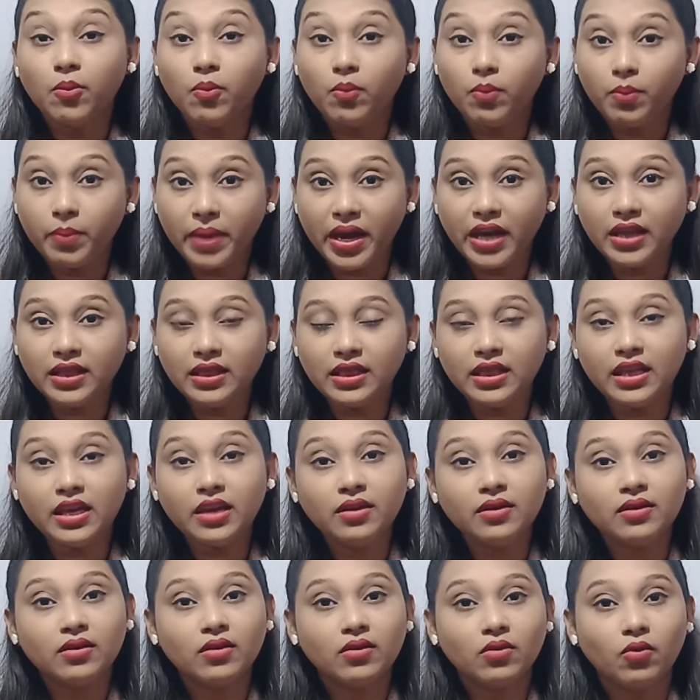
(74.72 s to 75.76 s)
Main
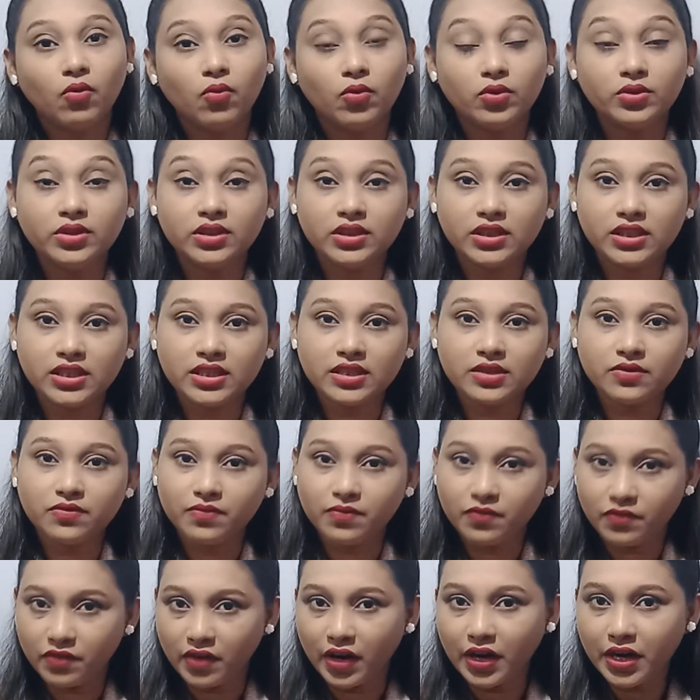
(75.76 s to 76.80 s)
thing which is
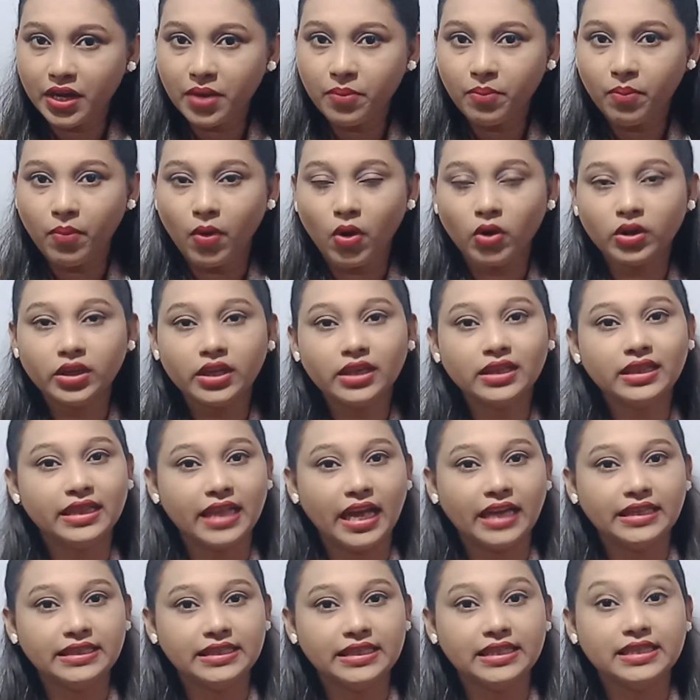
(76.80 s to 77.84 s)
very important,
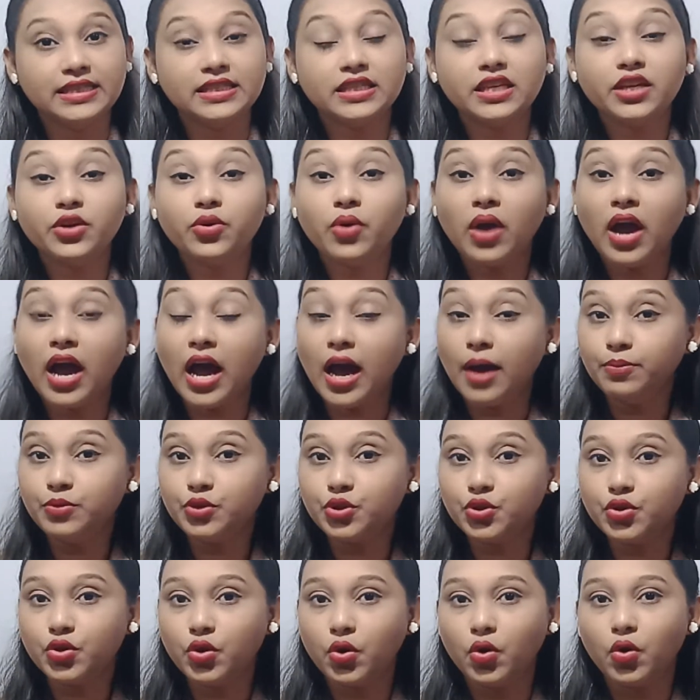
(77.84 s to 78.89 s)
that is you have
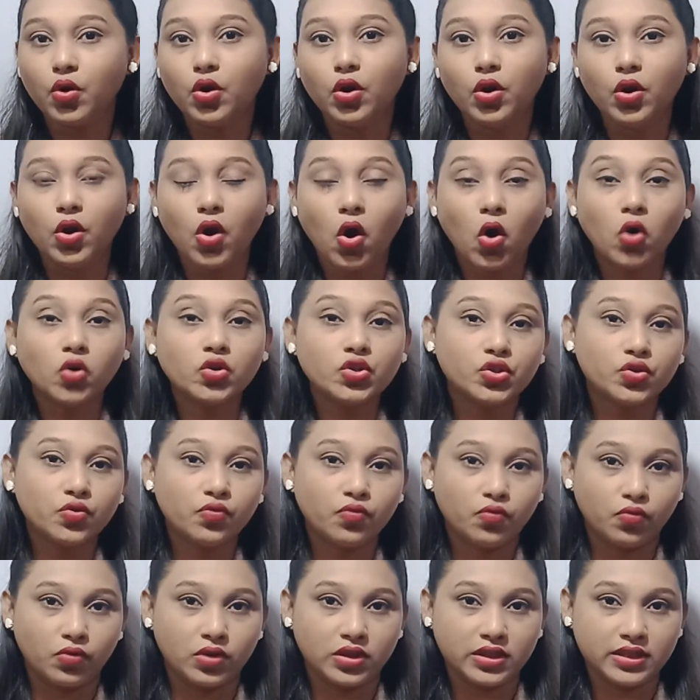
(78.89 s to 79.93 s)
to know lots
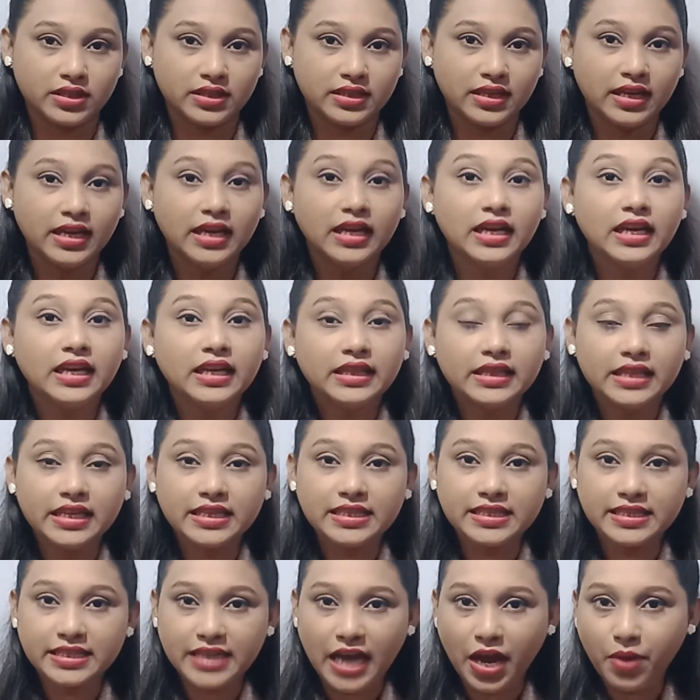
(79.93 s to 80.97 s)
of words.
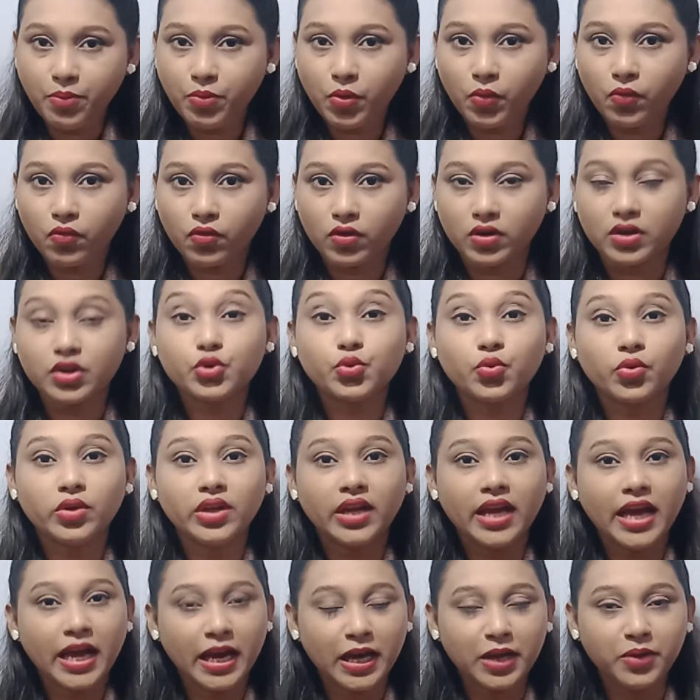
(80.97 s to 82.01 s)
This type of words
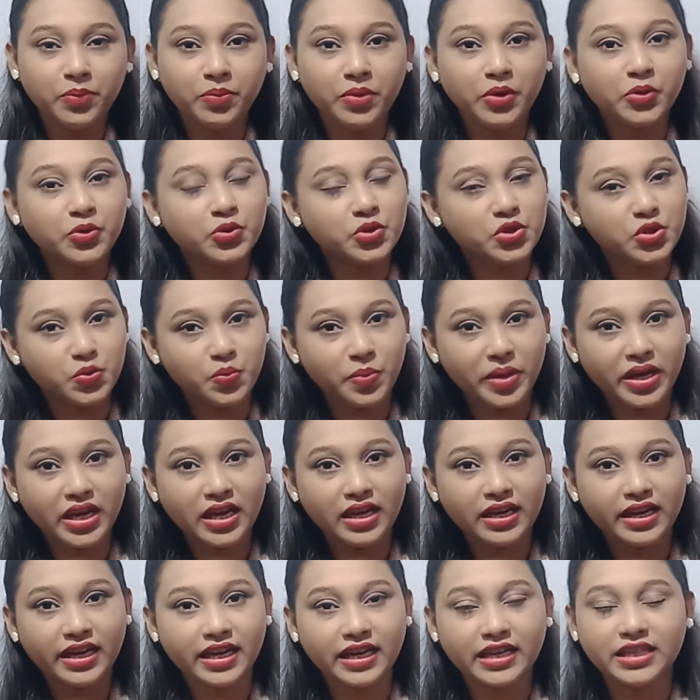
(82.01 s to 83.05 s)
will help you to speak
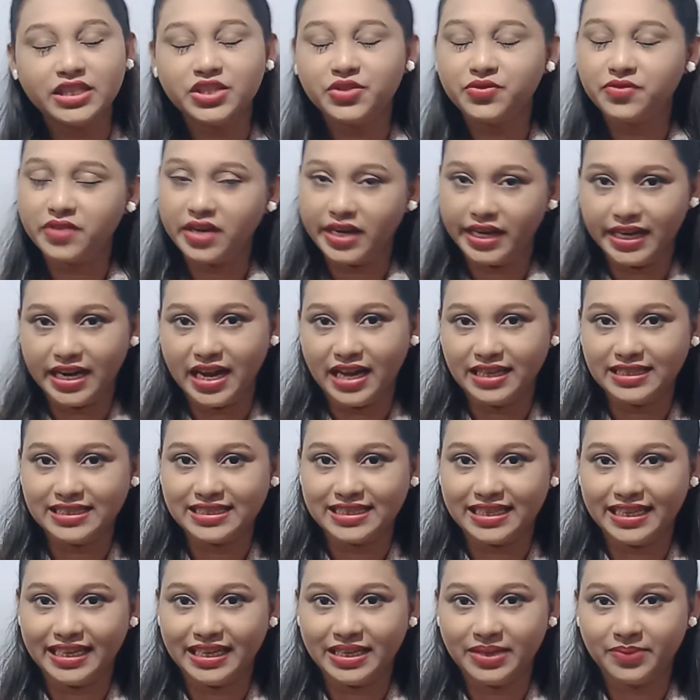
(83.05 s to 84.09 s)
in English very
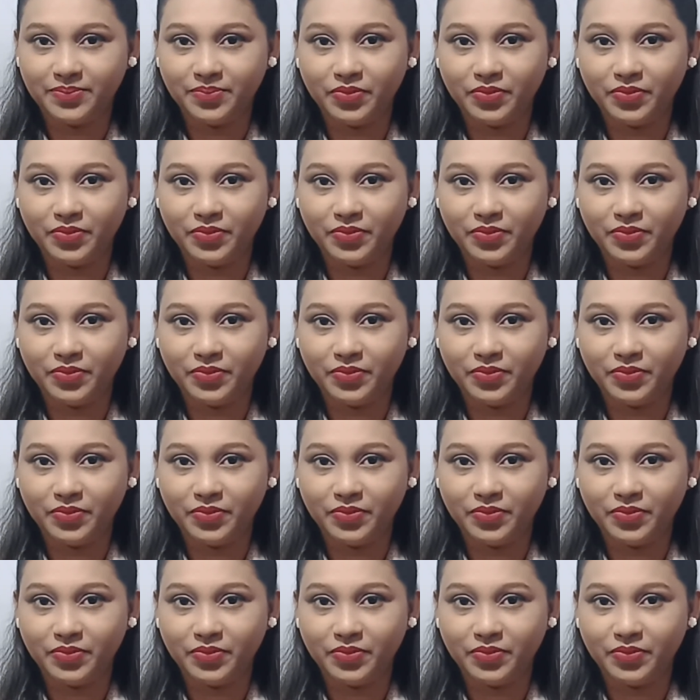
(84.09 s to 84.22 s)
nicely.